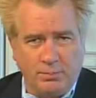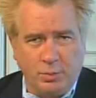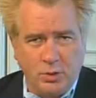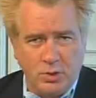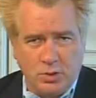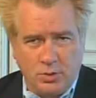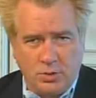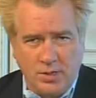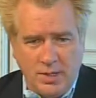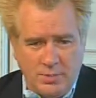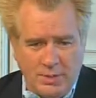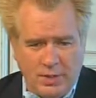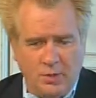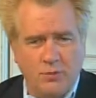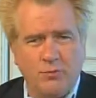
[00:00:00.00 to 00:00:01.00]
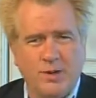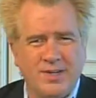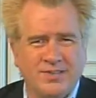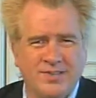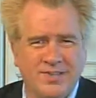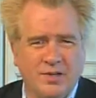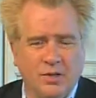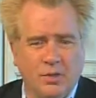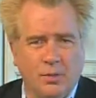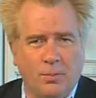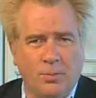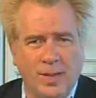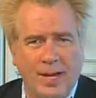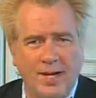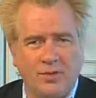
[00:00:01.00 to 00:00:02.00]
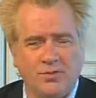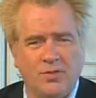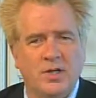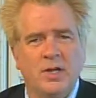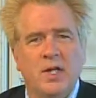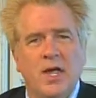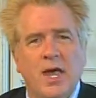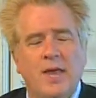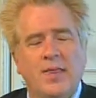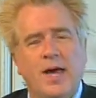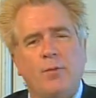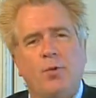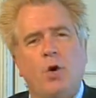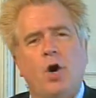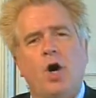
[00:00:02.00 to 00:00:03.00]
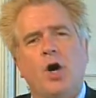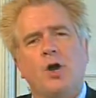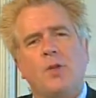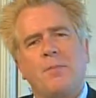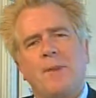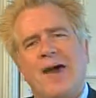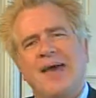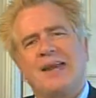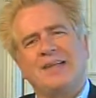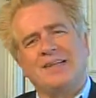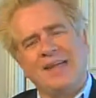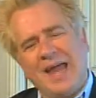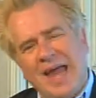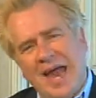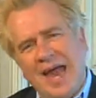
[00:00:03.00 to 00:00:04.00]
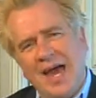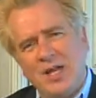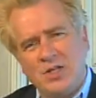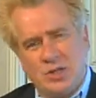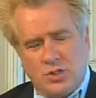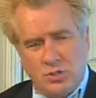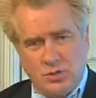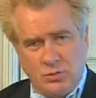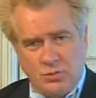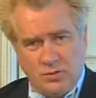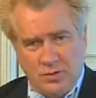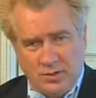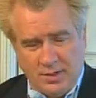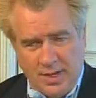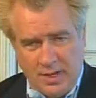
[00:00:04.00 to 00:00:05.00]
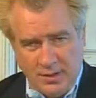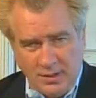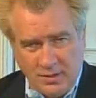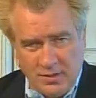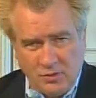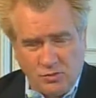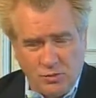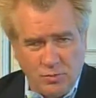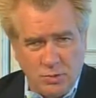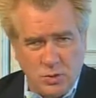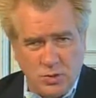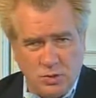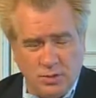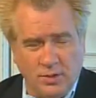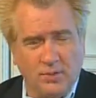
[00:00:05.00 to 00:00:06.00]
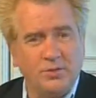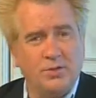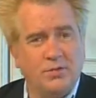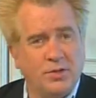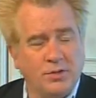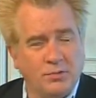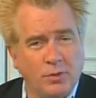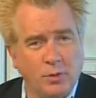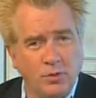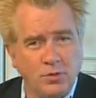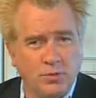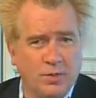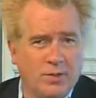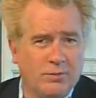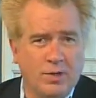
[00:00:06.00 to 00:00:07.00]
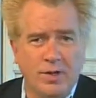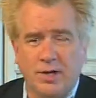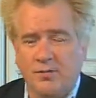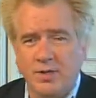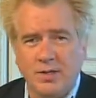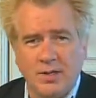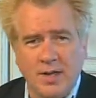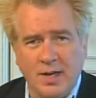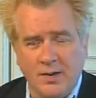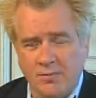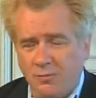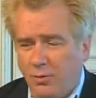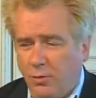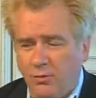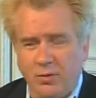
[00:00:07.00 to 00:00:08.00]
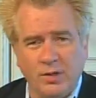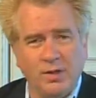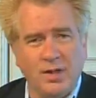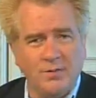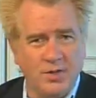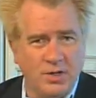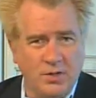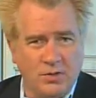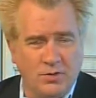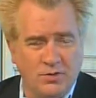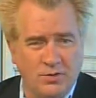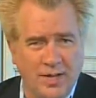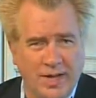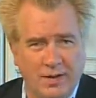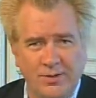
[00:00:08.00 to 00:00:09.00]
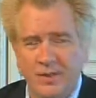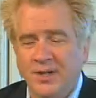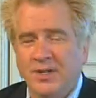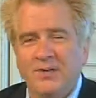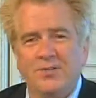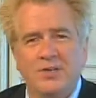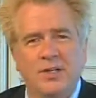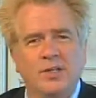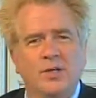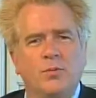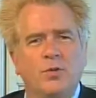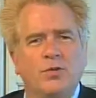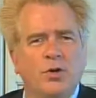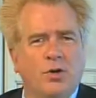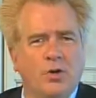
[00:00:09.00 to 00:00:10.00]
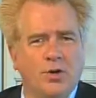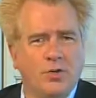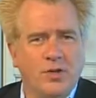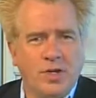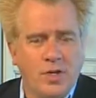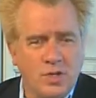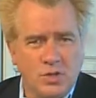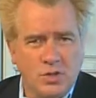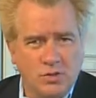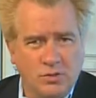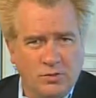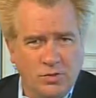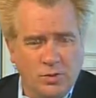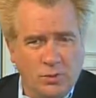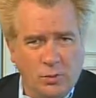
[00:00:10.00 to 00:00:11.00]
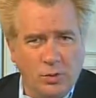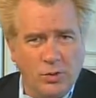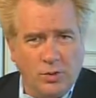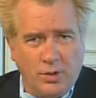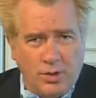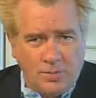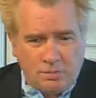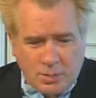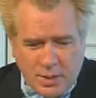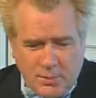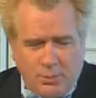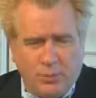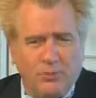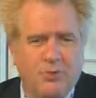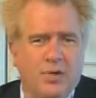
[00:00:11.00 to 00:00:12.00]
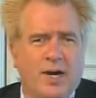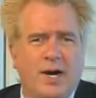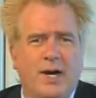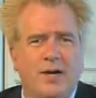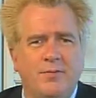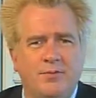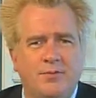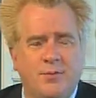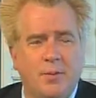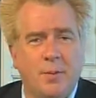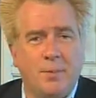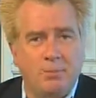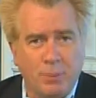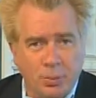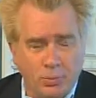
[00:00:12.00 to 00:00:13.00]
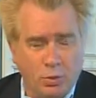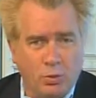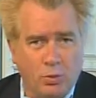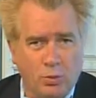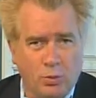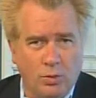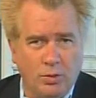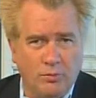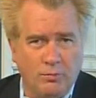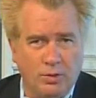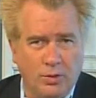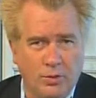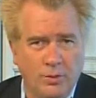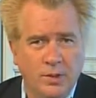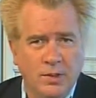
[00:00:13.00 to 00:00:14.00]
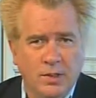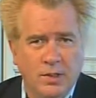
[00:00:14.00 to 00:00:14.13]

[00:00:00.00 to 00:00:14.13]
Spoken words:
Put your email address in the little box, and that will automatically add you to the daily distribution list of a devotional I've written every day for over 11 years now, dealing with all the issues in the world and in people's lives from a biblical worldview.